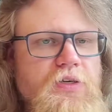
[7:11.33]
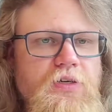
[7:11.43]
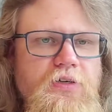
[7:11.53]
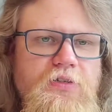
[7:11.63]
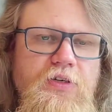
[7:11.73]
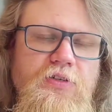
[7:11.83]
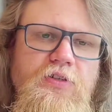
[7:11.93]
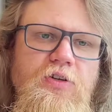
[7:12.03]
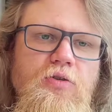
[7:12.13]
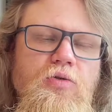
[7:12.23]

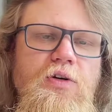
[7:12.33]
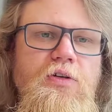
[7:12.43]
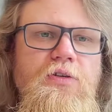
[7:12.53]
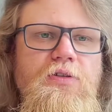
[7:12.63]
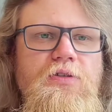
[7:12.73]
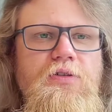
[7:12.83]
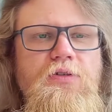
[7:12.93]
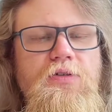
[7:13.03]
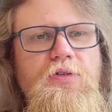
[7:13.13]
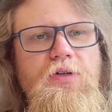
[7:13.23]
Setsuko
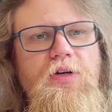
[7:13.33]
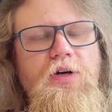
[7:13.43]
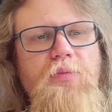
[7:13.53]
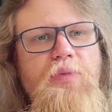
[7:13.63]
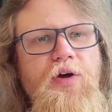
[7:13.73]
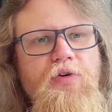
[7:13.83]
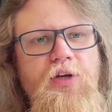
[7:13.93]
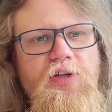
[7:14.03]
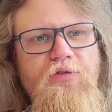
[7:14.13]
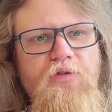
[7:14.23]
is
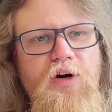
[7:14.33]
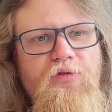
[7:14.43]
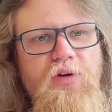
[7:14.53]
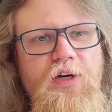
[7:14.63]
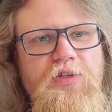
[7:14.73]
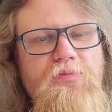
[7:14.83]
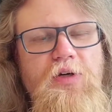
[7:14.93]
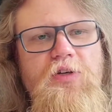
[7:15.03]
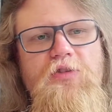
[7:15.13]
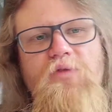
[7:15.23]
burying the fireflies
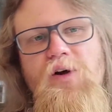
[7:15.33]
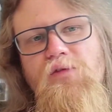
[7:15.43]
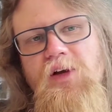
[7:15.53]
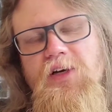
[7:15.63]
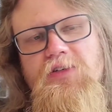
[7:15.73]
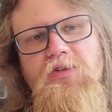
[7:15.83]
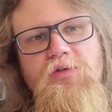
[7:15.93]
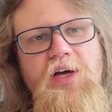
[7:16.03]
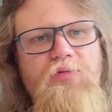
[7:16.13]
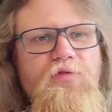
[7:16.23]
because fireflies
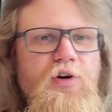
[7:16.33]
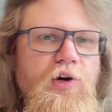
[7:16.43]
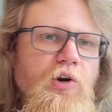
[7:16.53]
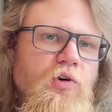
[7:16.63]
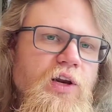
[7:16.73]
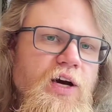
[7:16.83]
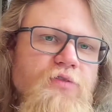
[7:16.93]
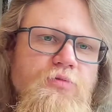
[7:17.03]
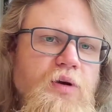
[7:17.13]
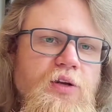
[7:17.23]
don't have a very long
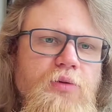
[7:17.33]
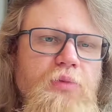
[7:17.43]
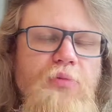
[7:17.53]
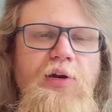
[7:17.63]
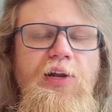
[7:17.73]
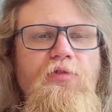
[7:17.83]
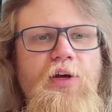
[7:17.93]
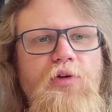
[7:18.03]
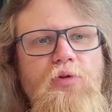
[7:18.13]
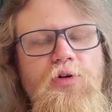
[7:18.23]
lifespan. They maybe live
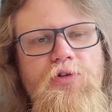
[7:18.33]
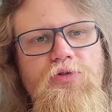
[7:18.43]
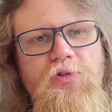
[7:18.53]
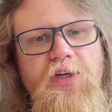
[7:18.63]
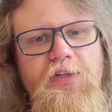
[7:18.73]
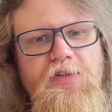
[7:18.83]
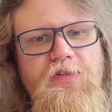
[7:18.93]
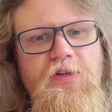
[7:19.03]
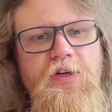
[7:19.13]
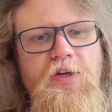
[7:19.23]
like 1 or 2 days.